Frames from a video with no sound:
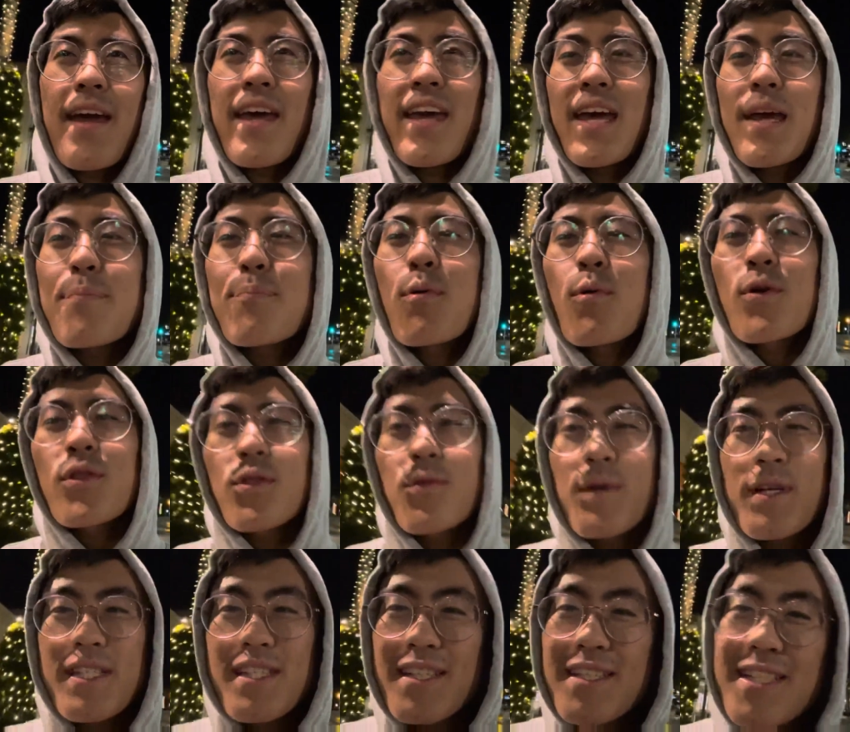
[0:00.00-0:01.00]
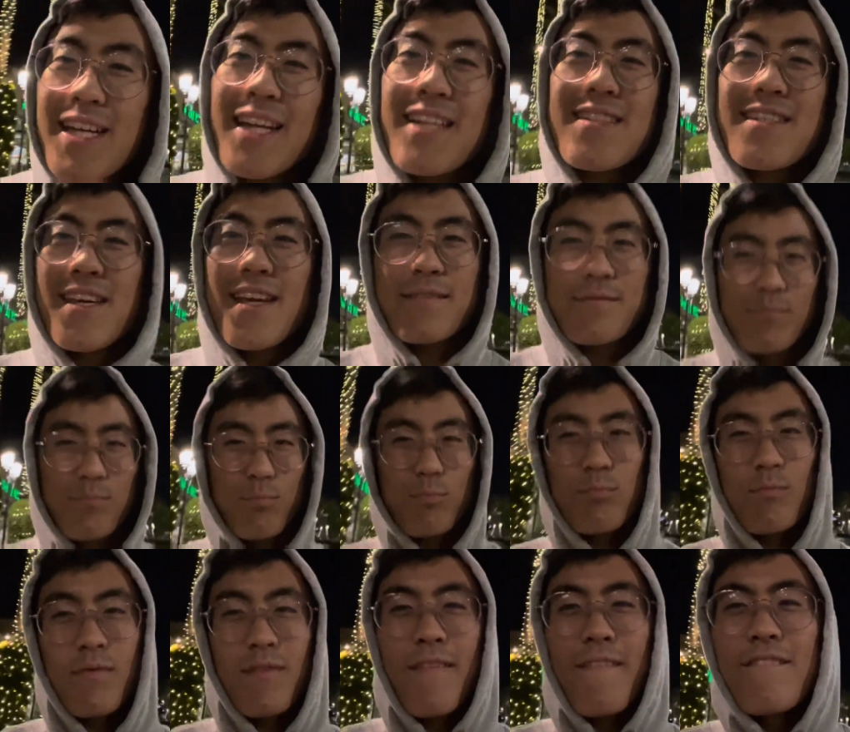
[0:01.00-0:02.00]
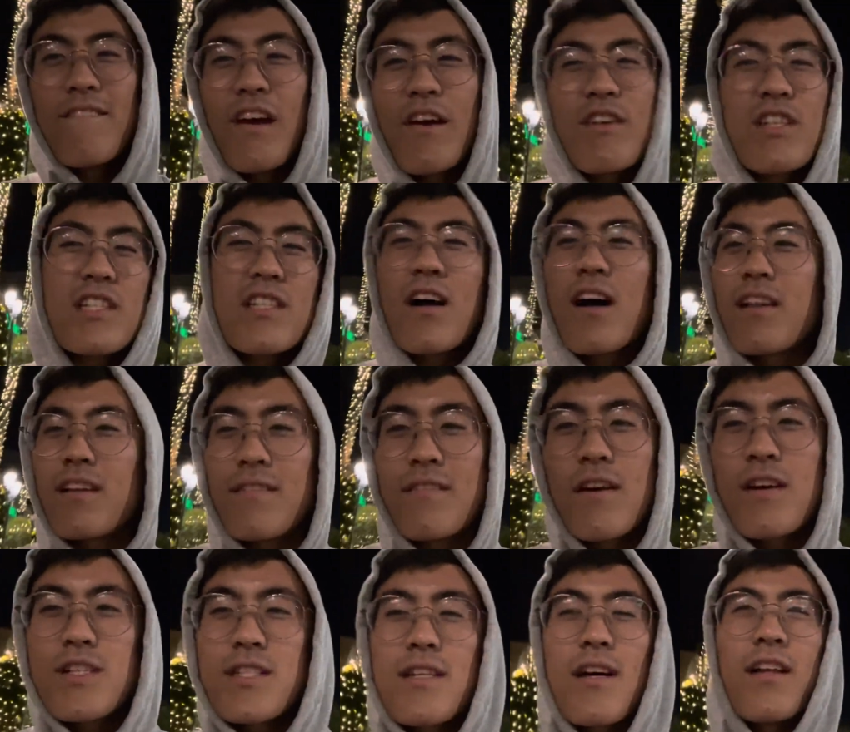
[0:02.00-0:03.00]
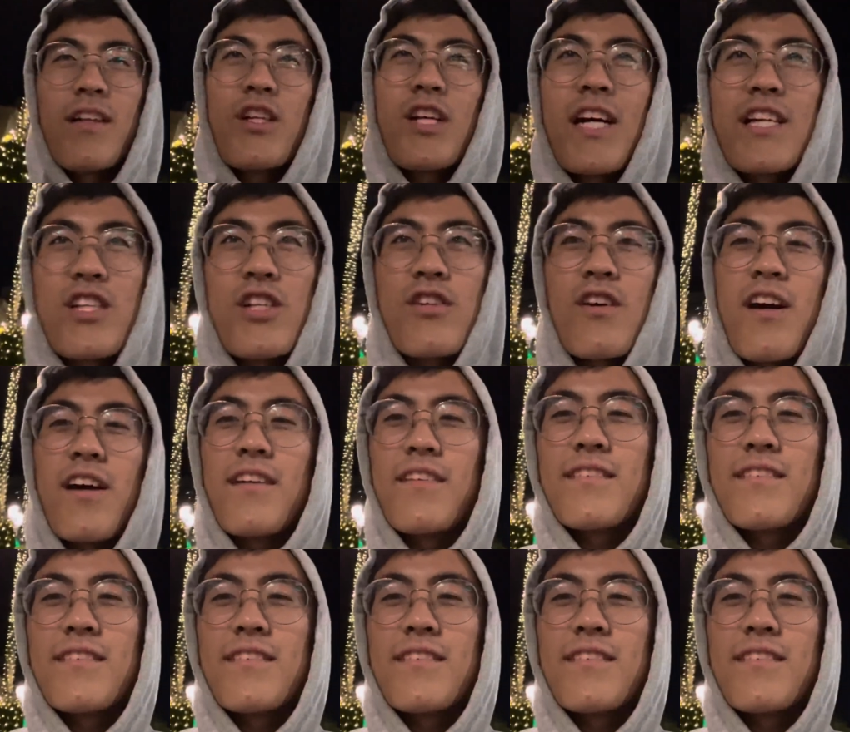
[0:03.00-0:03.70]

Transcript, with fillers: 8.36 out of 10. Very solid, very solid. You guys should try it.